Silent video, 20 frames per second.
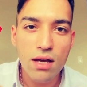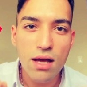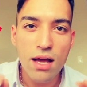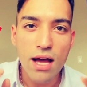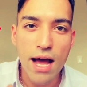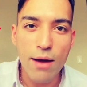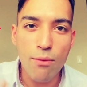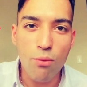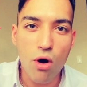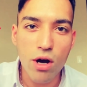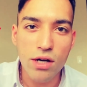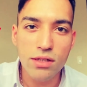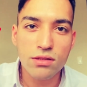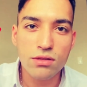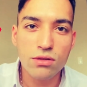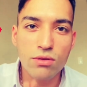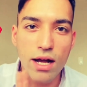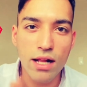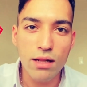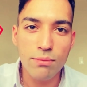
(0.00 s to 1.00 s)
I want
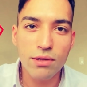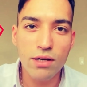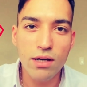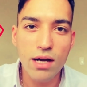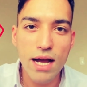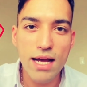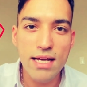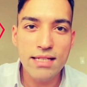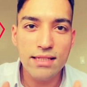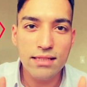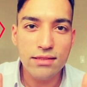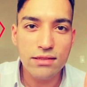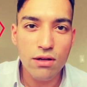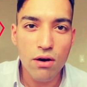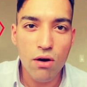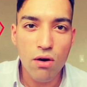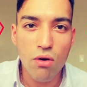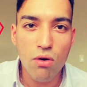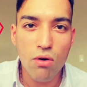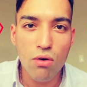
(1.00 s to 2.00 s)
to help you guys, and
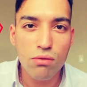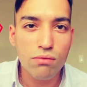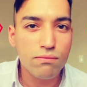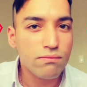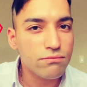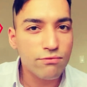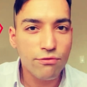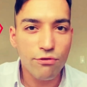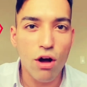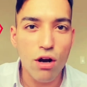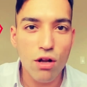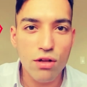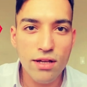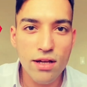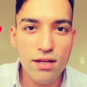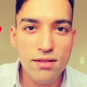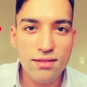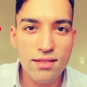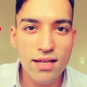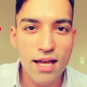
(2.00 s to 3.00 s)
so follow
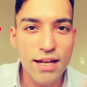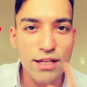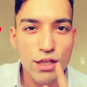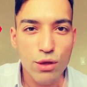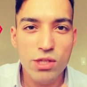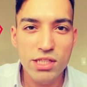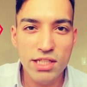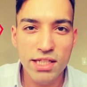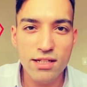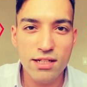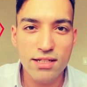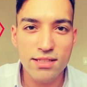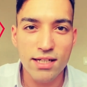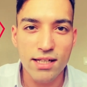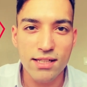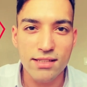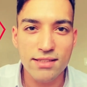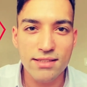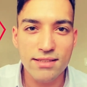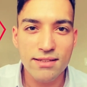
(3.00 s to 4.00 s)
this and you will see the
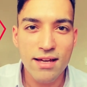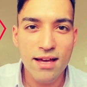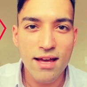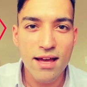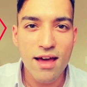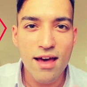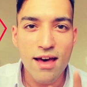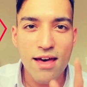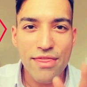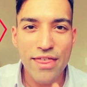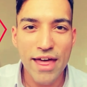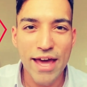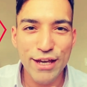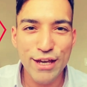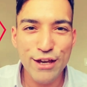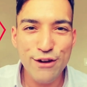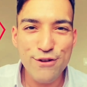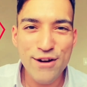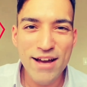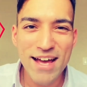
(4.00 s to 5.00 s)
results. Thank
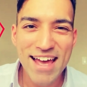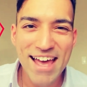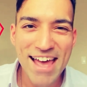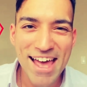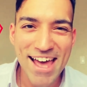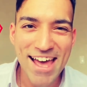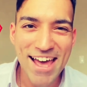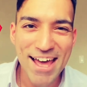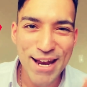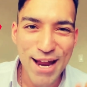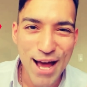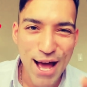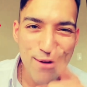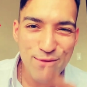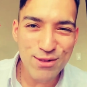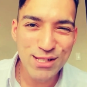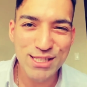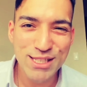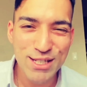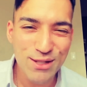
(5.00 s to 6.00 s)
you, and I
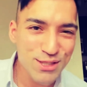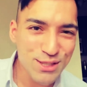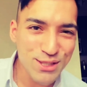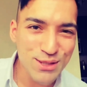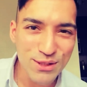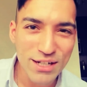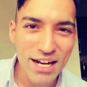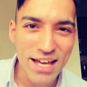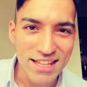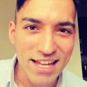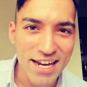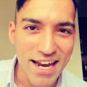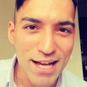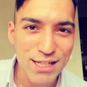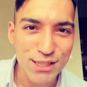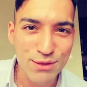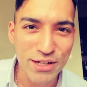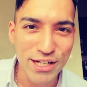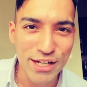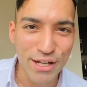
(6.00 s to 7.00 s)
will see you soon in the
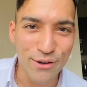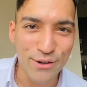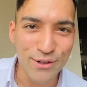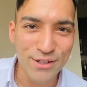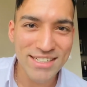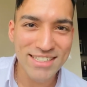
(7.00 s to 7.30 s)
next video.